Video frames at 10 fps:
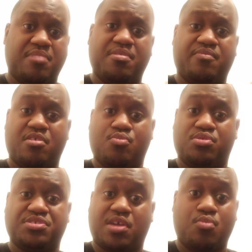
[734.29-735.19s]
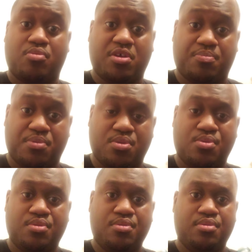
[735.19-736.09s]
They be the very ones they won't help
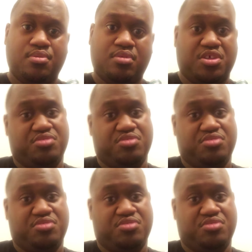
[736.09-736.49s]
you.